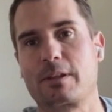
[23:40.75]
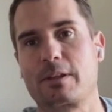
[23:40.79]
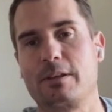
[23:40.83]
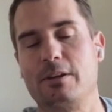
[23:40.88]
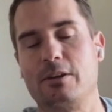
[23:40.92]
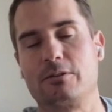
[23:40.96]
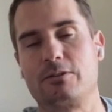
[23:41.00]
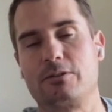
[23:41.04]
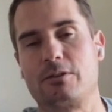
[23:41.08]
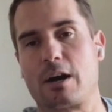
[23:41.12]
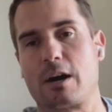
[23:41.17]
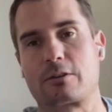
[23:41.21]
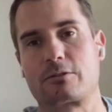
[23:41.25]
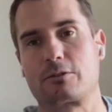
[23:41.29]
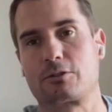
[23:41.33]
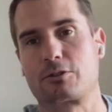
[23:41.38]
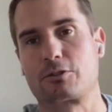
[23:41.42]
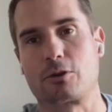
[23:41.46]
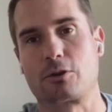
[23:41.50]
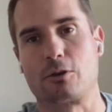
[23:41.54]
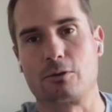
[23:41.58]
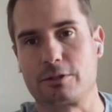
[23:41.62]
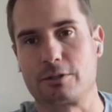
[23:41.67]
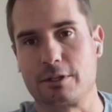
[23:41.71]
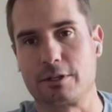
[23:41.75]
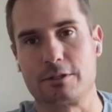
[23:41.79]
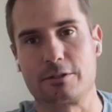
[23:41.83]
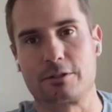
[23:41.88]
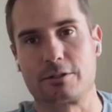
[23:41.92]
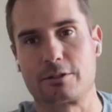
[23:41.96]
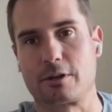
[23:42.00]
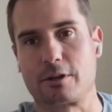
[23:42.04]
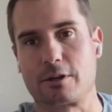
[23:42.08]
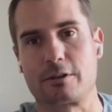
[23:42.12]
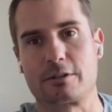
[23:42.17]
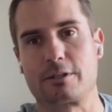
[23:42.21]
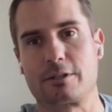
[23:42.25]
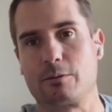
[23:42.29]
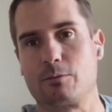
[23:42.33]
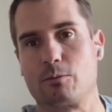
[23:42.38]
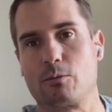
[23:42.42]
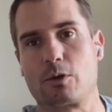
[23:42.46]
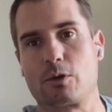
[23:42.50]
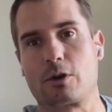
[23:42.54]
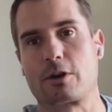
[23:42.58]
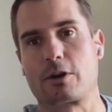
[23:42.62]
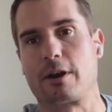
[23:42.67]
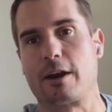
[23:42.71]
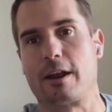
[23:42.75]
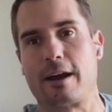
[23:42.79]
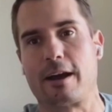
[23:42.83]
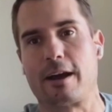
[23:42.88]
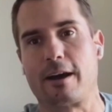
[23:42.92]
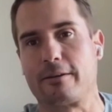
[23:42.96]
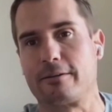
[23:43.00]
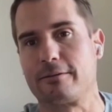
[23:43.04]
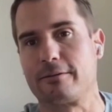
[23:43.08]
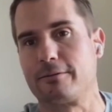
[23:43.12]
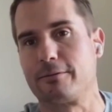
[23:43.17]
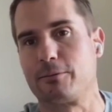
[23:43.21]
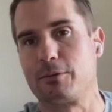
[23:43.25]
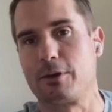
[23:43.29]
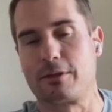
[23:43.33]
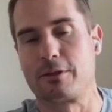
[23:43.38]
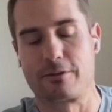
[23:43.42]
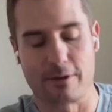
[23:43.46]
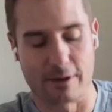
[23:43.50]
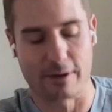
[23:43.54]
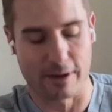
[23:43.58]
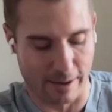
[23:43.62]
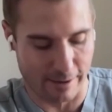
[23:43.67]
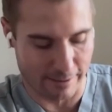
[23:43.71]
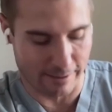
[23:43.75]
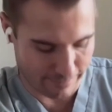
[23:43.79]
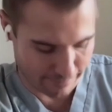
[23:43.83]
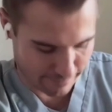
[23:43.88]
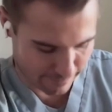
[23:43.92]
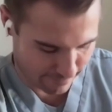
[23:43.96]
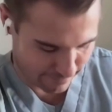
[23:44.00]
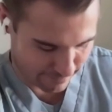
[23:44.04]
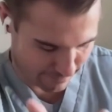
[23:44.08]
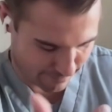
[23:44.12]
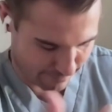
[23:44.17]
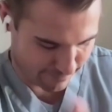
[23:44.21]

you know, Dr. Scholl's inserts and working out with, well,